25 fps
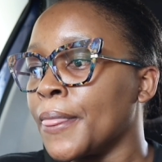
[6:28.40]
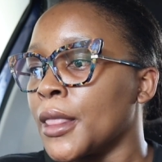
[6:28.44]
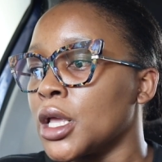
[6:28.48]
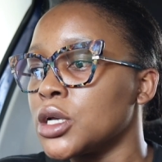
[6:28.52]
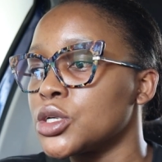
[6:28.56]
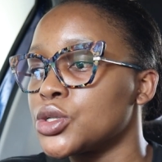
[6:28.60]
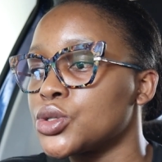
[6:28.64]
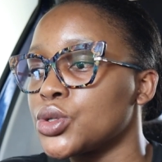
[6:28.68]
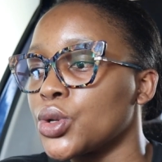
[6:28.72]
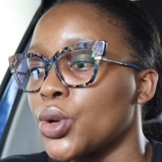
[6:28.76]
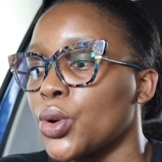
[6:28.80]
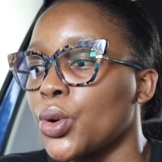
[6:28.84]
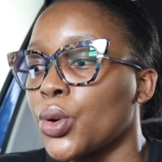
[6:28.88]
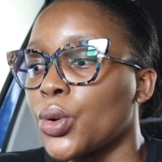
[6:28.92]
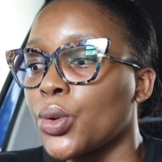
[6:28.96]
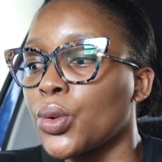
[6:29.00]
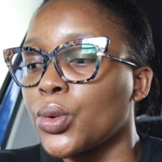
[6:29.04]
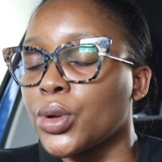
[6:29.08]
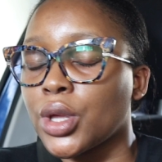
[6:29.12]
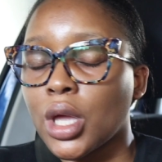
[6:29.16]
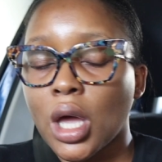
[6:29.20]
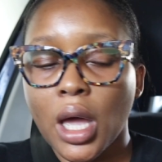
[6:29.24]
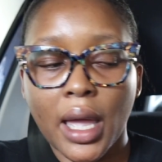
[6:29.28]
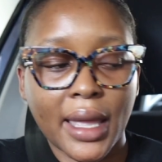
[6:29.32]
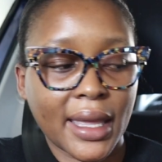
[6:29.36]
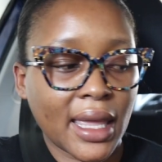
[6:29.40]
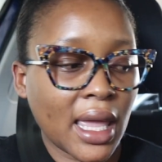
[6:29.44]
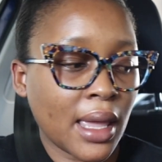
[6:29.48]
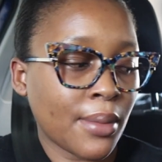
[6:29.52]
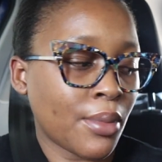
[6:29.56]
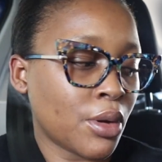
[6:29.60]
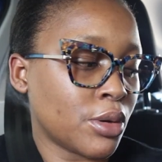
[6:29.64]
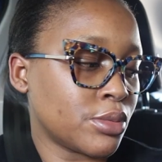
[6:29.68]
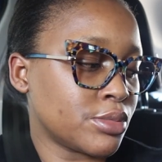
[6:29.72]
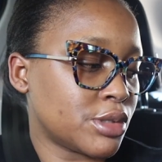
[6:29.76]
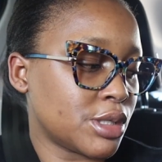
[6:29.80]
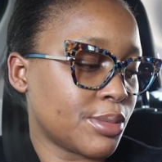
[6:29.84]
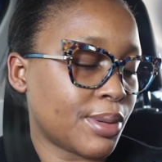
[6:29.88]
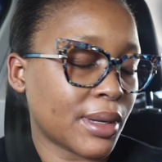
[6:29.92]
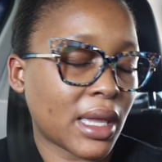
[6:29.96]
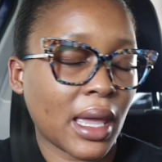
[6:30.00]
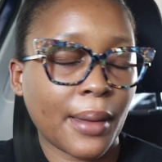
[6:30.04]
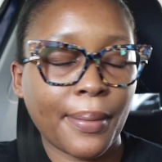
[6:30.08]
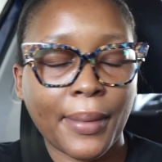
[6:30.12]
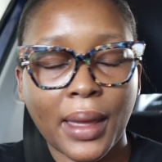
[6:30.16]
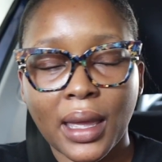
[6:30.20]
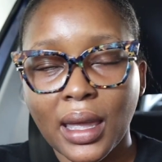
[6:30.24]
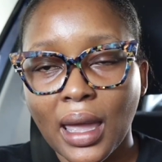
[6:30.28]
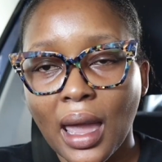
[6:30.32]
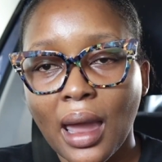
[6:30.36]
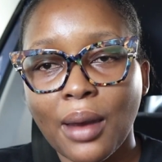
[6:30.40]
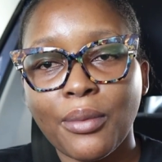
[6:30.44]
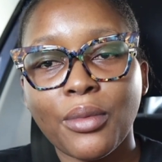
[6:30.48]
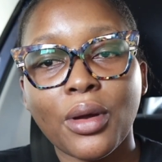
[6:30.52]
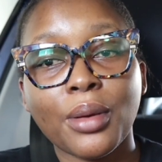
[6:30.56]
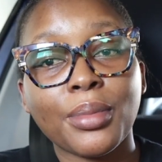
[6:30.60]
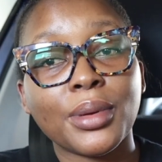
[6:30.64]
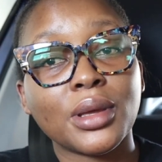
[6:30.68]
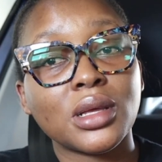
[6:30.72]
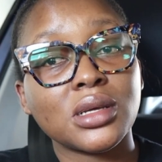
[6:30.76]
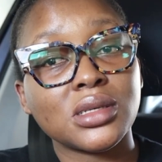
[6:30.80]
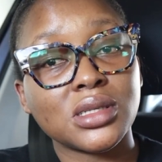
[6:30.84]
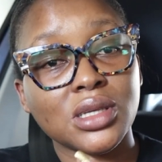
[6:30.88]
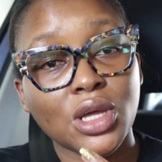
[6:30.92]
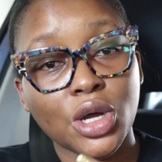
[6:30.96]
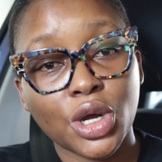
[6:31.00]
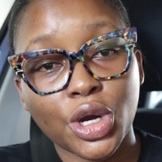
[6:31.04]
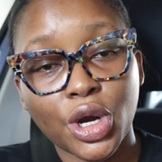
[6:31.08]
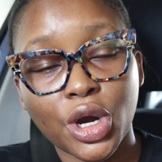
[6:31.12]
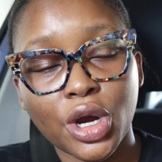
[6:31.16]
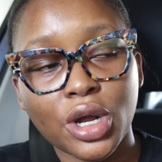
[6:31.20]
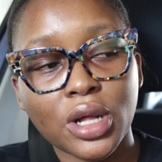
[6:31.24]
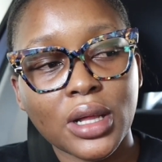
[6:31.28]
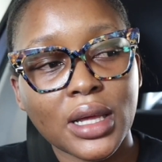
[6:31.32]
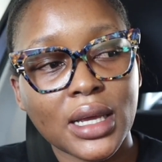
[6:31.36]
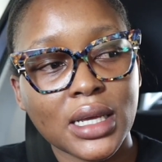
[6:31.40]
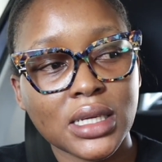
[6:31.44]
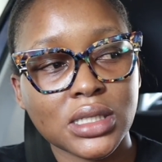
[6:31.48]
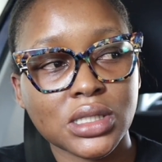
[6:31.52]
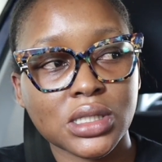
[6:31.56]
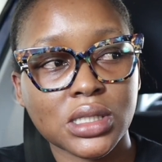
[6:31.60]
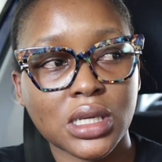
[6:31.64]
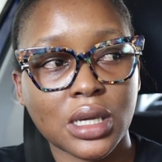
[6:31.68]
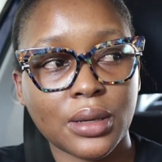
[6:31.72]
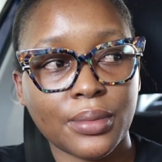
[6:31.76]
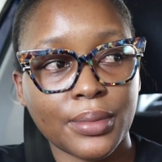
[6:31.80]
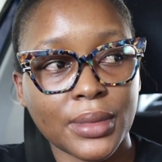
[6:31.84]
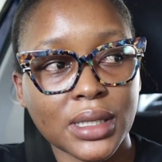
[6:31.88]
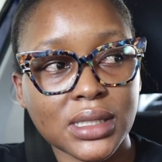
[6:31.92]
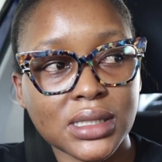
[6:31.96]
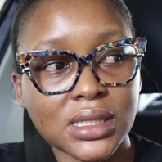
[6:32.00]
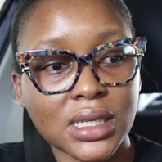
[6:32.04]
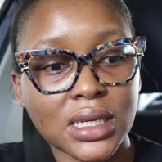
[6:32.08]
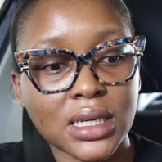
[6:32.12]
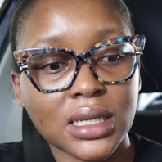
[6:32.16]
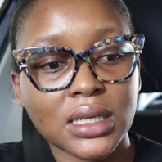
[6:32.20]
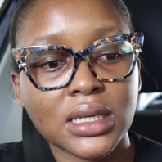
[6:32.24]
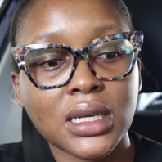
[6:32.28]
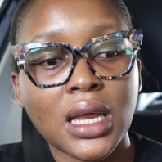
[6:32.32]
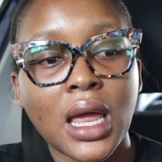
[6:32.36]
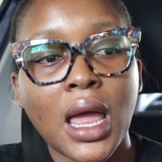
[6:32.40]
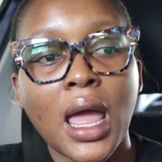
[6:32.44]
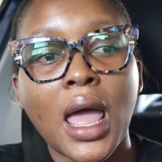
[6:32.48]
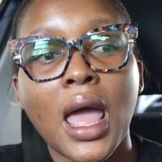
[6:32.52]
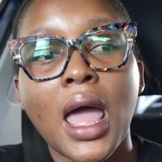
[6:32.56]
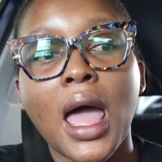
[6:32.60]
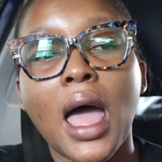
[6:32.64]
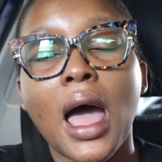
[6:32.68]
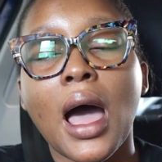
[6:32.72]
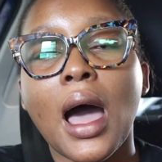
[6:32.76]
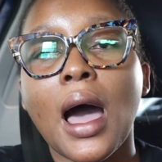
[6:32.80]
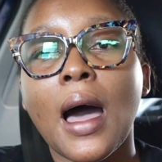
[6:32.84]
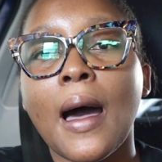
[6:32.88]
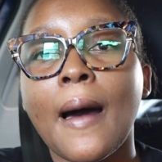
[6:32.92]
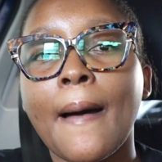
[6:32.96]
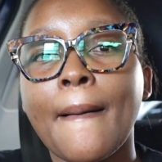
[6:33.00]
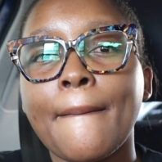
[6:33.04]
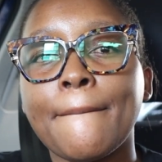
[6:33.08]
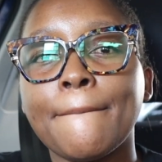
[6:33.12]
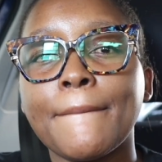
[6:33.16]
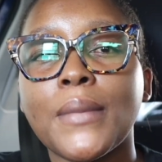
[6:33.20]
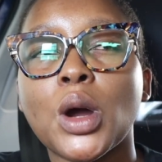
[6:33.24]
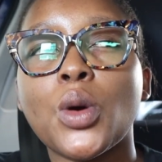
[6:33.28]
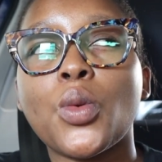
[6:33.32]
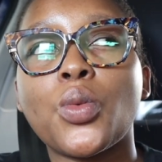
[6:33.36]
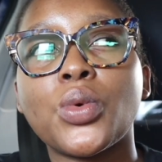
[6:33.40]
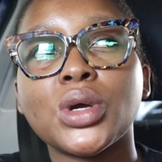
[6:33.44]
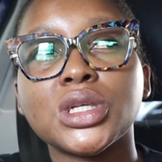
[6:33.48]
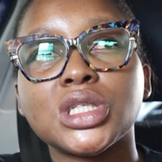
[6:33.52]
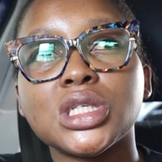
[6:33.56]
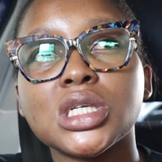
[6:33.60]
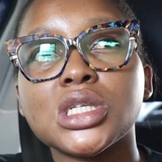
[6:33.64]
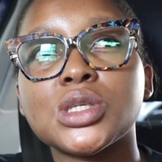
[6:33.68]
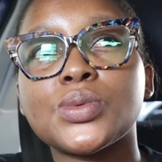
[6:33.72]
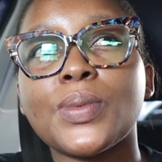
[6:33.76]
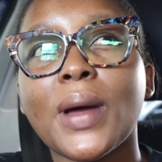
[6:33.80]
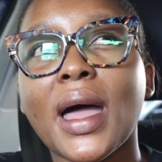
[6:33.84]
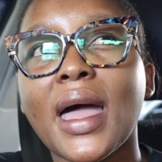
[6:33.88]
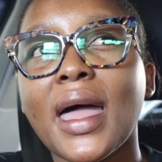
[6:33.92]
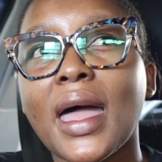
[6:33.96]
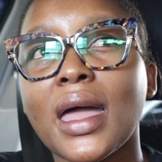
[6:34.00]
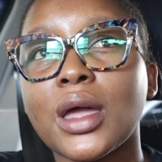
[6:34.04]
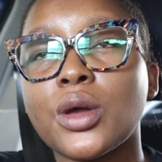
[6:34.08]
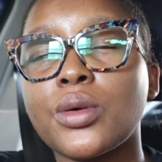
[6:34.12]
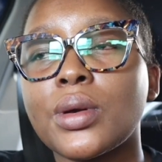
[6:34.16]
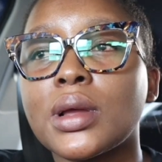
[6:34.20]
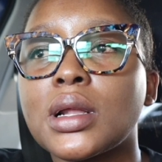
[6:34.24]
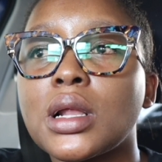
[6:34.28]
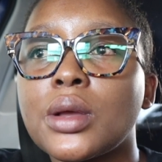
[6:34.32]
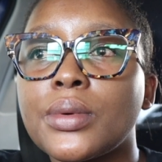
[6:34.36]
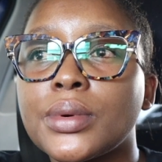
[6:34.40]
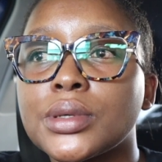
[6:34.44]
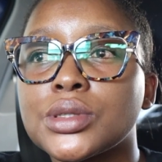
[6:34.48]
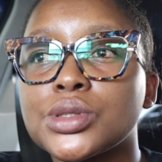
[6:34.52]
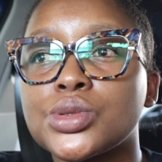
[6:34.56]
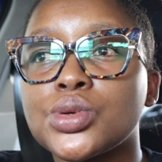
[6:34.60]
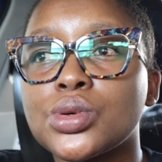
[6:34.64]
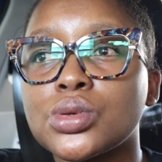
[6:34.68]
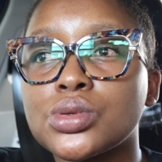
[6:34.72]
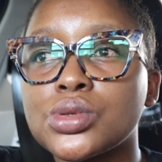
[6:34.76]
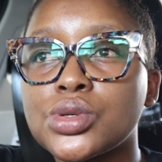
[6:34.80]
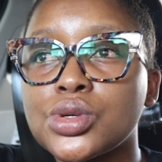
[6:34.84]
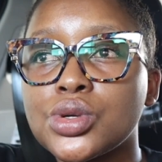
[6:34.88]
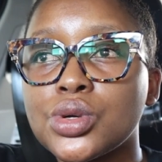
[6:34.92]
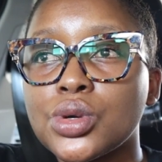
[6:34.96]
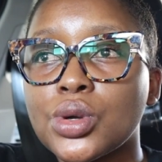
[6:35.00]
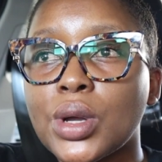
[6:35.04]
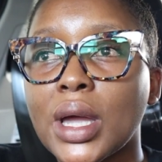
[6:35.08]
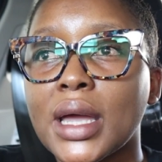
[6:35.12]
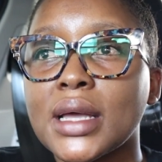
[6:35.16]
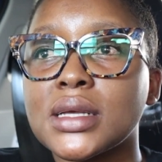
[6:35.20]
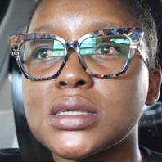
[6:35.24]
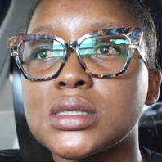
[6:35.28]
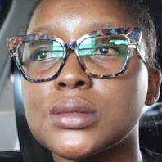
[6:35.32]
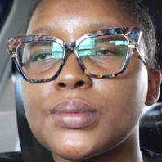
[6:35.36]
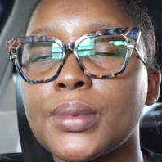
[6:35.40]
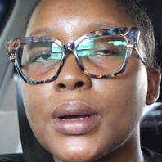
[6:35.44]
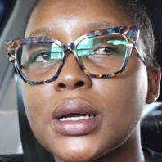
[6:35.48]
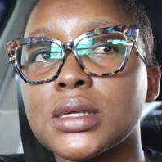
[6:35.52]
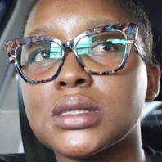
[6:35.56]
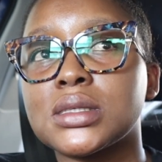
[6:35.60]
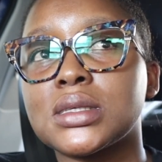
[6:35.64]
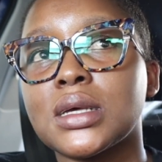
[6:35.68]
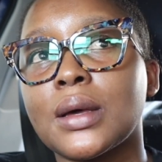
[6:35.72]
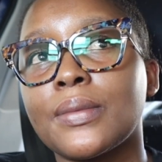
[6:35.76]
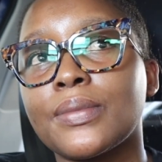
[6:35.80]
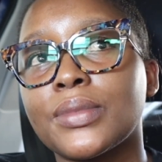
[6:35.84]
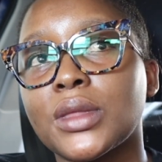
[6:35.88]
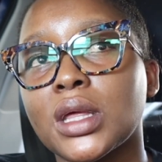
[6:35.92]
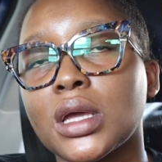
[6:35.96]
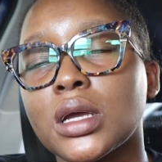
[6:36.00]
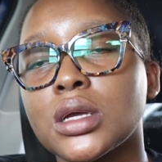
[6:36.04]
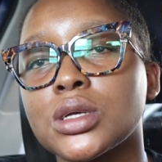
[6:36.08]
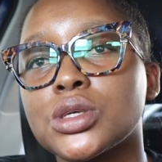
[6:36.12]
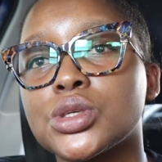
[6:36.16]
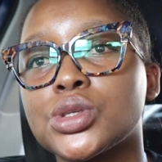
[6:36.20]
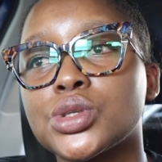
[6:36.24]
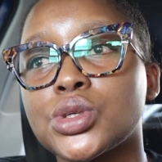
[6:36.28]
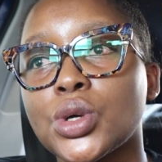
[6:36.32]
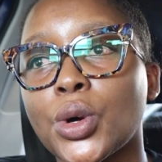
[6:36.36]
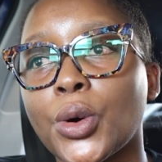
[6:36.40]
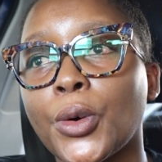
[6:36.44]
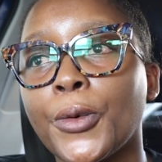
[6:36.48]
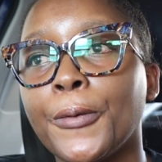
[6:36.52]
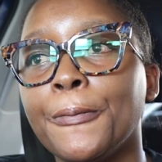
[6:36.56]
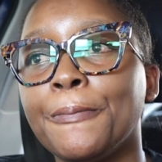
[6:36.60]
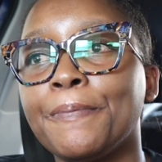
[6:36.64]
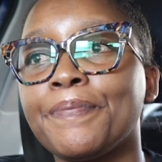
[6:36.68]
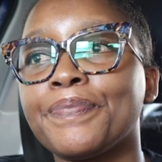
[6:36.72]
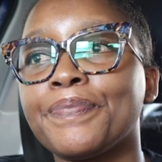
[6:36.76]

So yeah, I came home to pick up my camera because a girl is committed. Which is why I quickly want to talk to you guys about something. So,